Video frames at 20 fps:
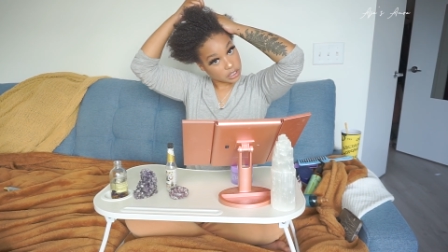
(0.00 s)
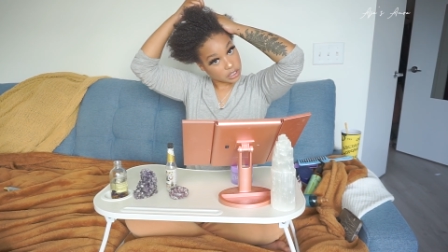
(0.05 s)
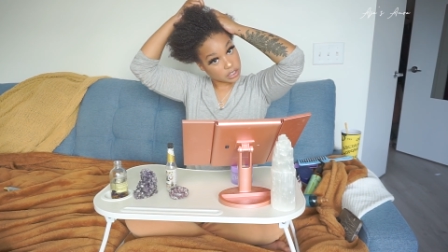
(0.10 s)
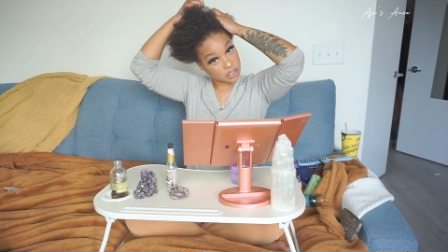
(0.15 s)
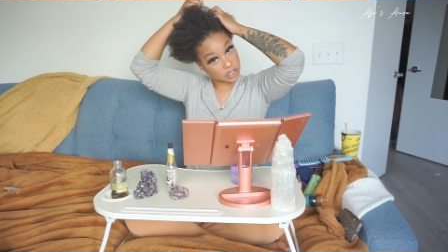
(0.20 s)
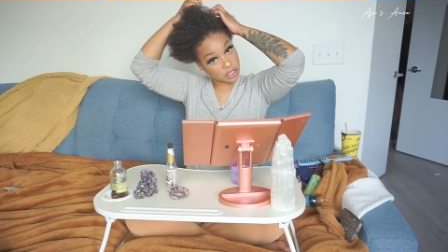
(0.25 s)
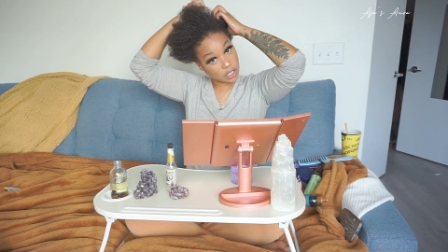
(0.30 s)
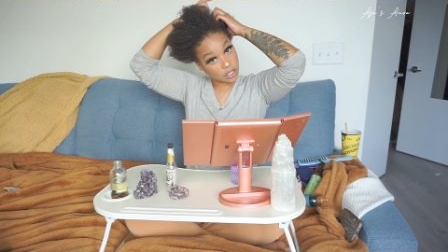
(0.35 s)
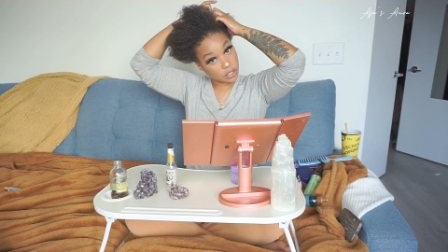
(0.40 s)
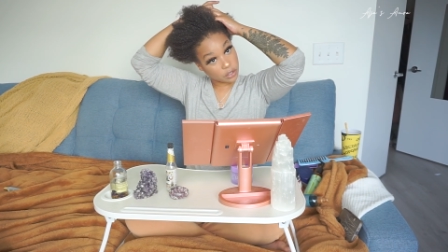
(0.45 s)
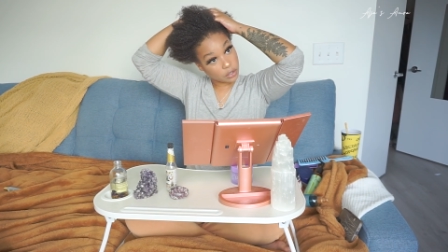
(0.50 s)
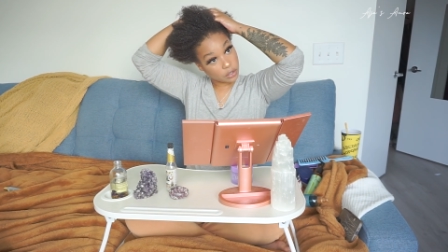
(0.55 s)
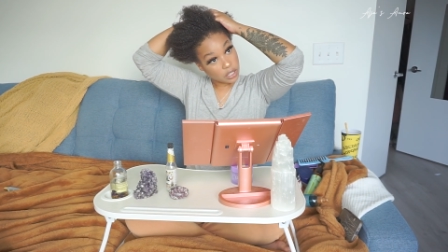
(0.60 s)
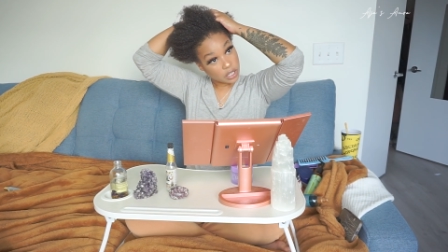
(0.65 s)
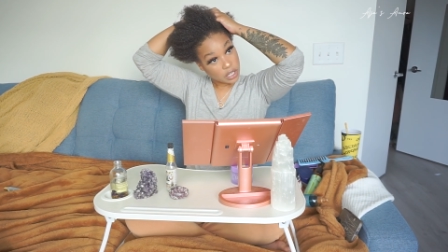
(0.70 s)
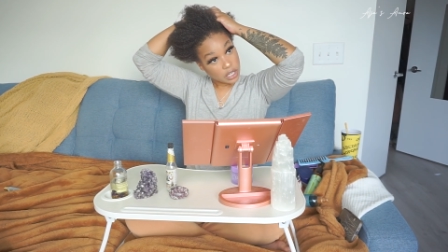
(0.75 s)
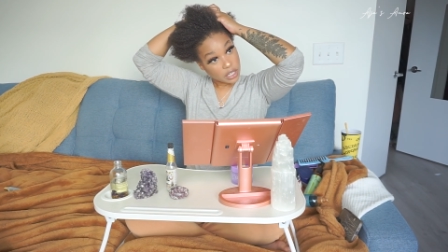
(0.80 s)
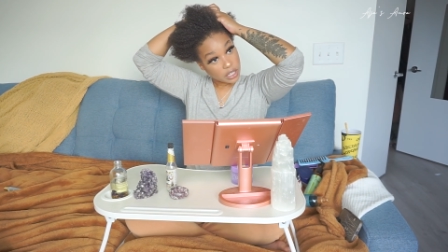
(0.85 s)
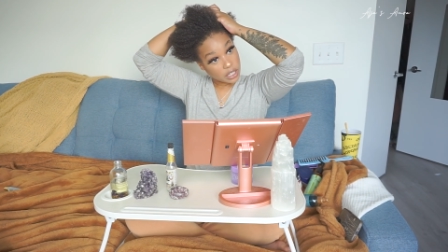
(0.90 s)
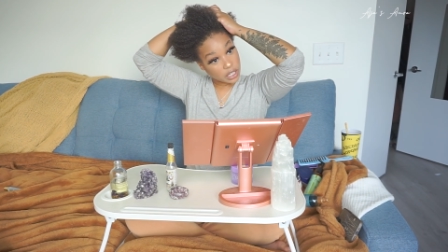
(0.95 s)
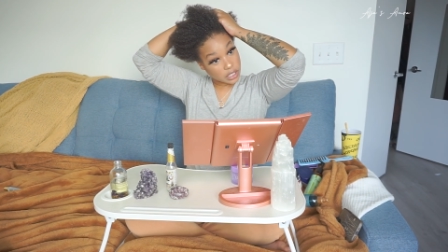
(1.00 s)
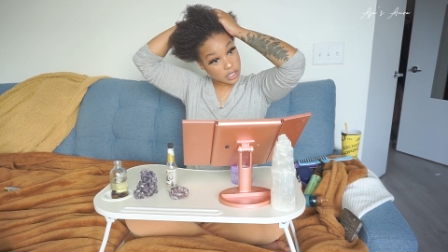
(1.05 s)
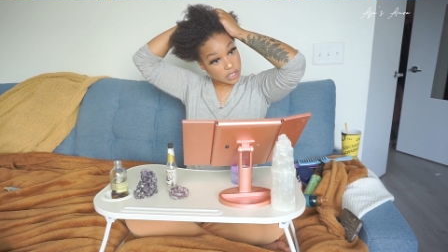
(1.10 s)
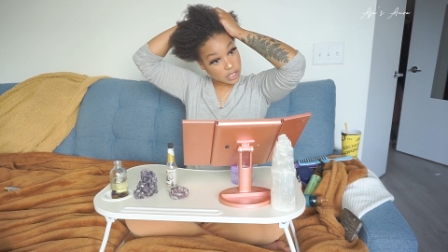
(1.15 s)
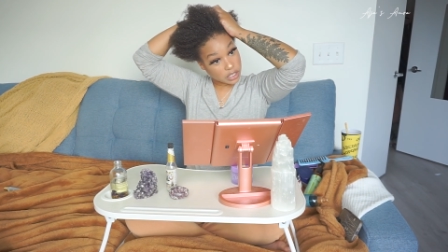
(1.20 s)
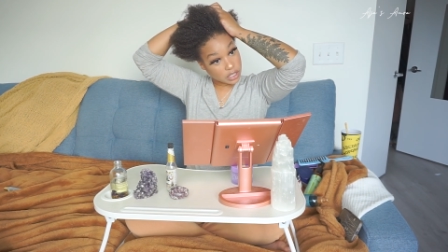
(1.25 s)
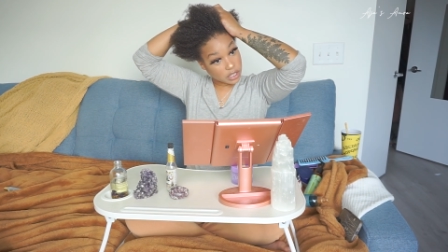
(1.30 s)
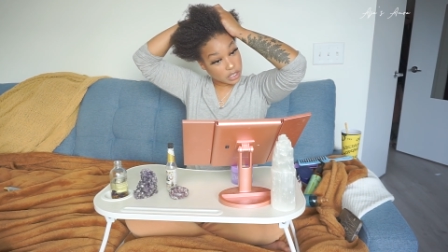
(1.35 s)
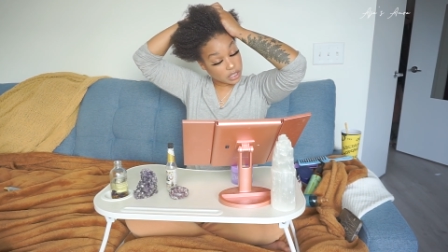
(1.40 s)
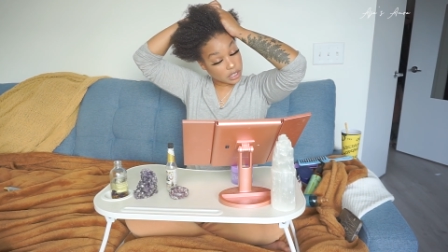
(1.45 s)
So
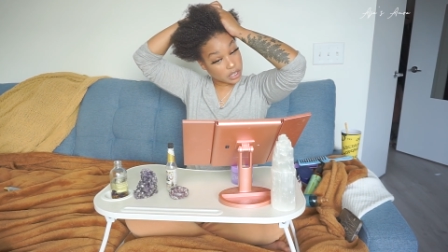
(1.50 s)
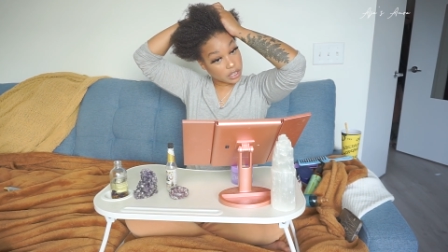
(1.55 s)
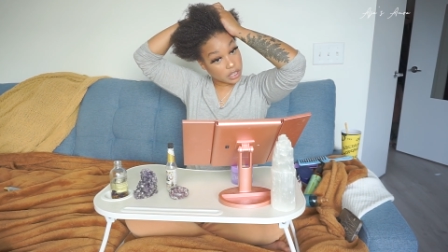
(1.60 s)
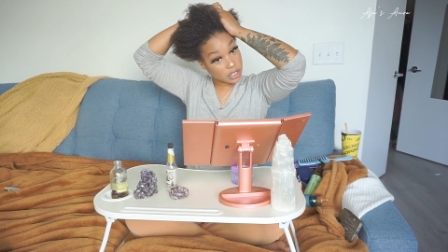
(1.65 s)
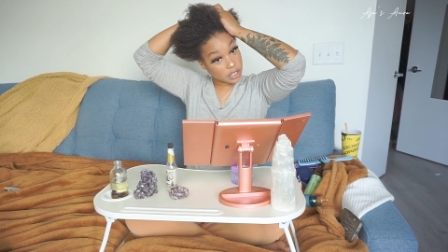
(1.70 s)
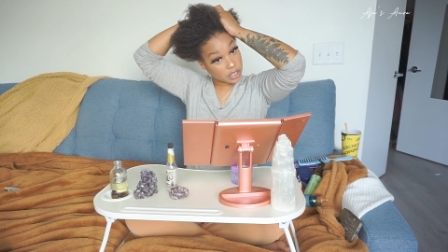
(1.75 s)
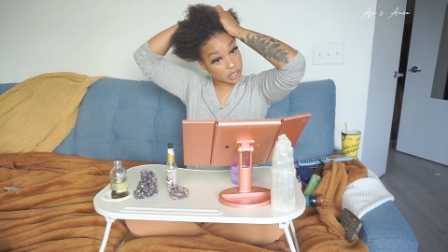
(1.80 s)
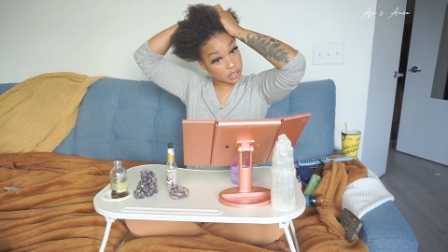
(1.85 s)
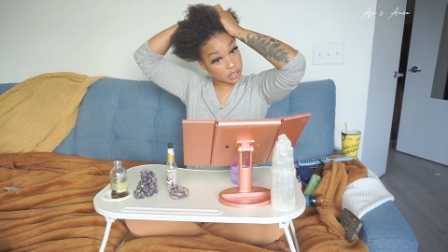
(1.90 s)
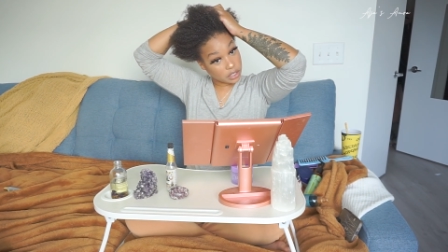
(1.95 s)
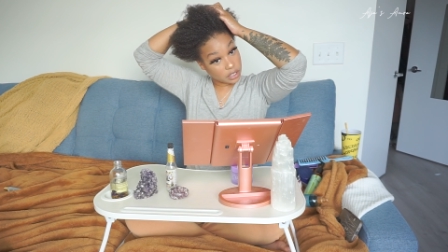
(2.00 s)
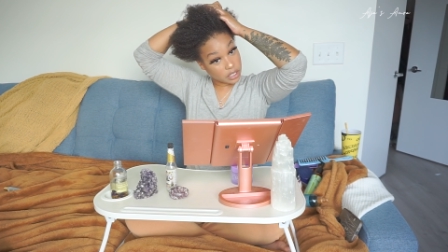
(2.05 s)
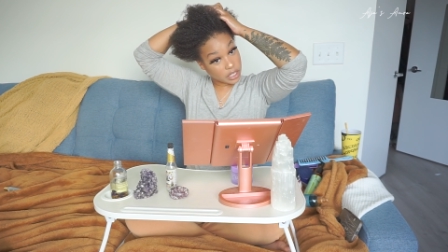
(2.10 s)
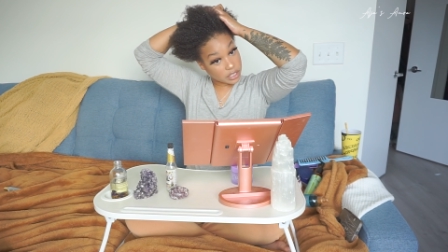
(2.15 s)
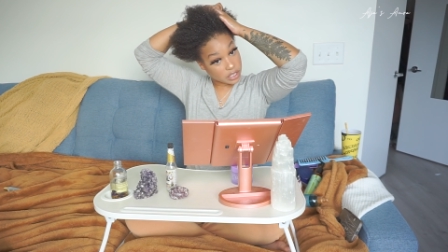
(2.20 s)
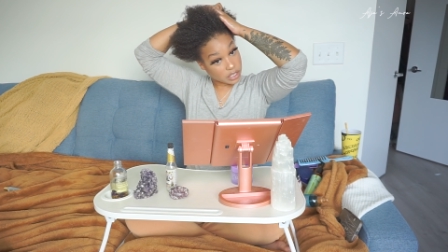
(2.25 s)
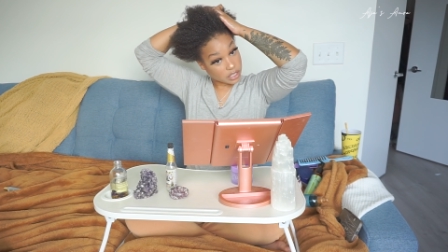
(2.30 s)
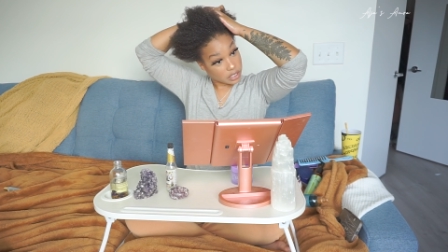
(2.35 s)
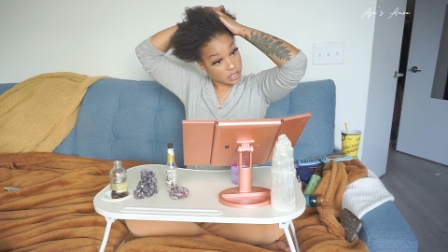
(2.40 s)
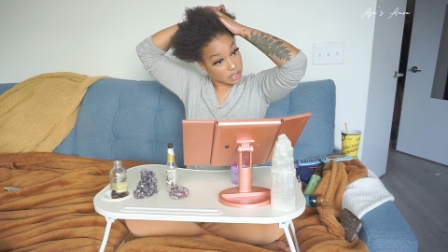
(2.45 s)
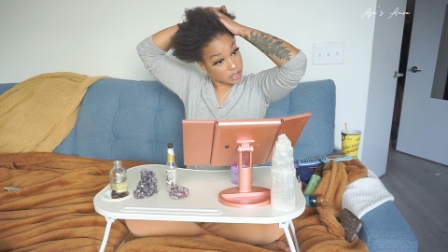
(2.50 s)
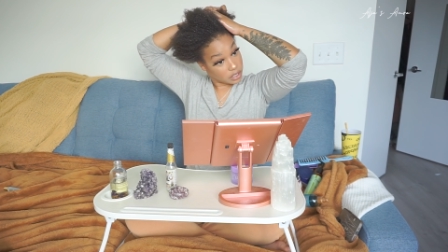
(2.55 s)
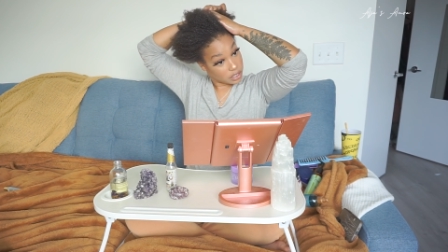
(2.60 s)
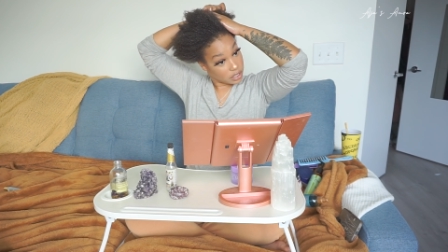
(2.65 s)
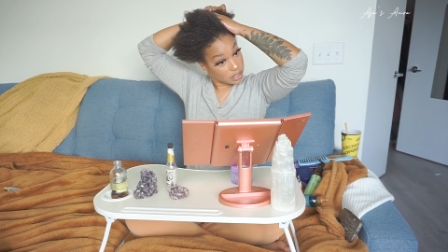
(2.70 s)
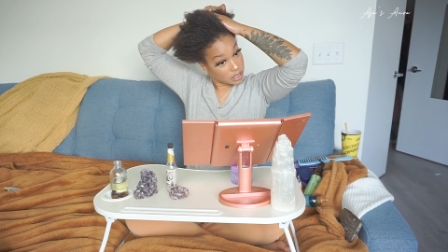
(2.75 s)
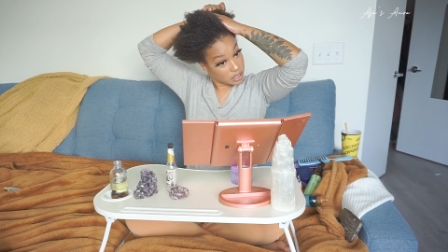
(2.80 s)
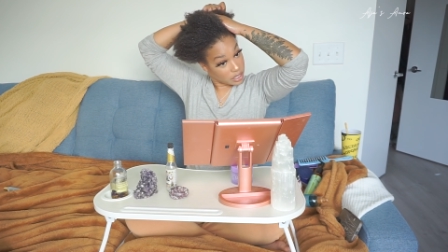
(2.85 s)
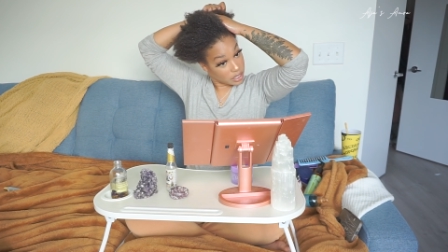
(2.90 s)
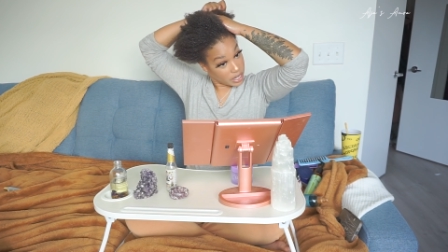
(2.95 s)
it's
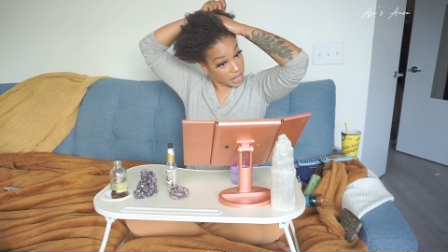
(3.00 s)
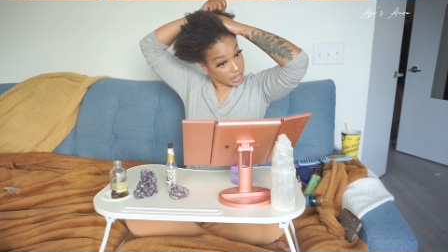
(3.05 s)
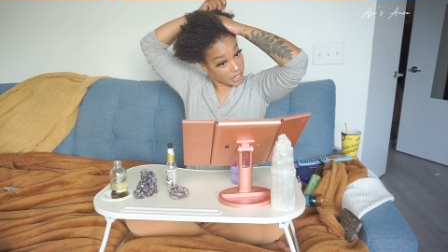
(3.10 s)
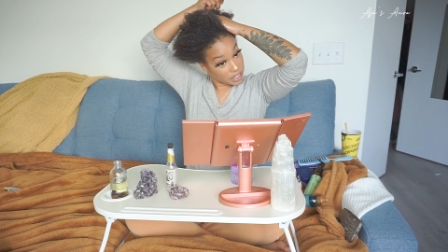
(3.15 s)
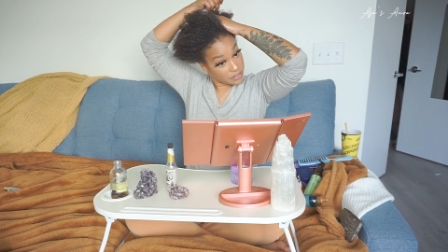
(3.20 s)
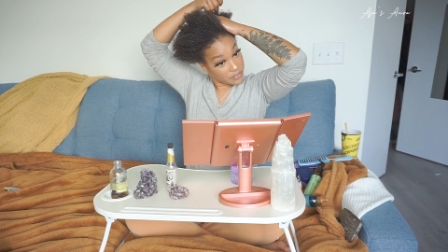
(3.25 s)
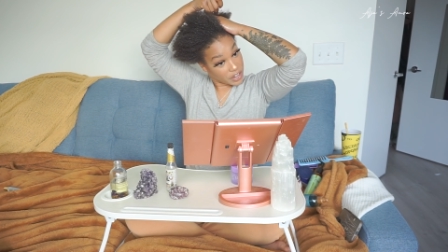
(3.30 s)
negative